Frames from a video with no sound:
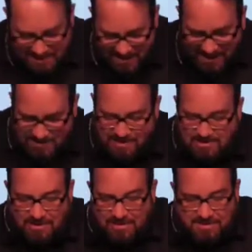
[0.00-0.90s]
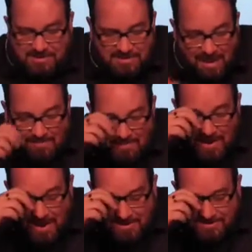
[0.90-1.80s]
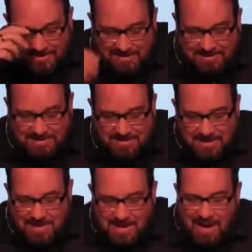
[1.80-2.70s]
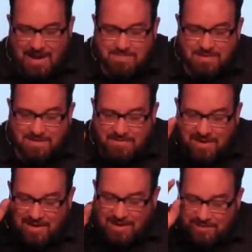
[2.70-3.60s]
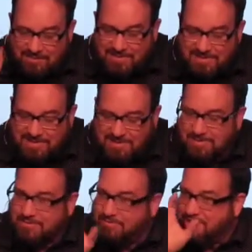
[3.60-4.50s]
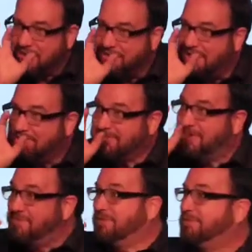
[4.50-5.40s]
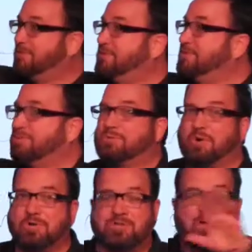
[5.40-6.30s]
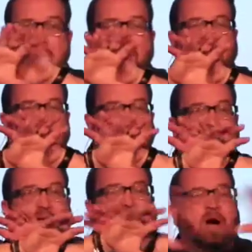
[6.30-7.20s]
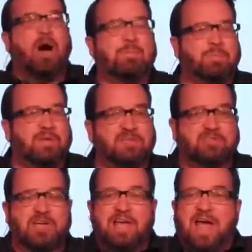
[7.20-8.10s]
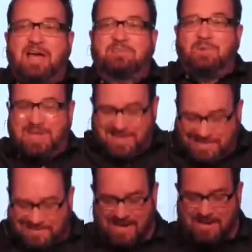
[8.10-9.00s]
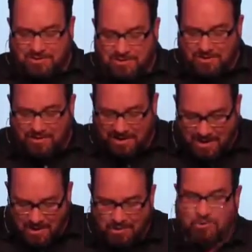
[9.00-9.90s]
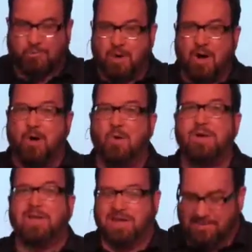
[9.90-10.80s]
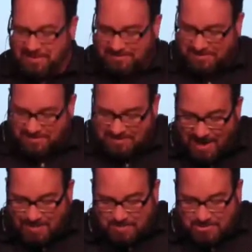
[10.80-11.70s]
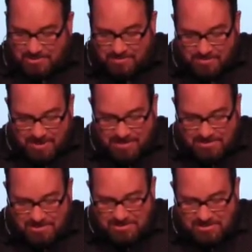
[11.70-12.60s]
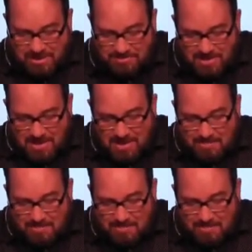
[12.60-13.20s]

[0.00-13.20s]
is intentional. It doesn't just happen by accident. And I believe that here at V C two, the vision God has given us for Central Georgia will be accomplished as we intentionally grow in these discipleship relationships.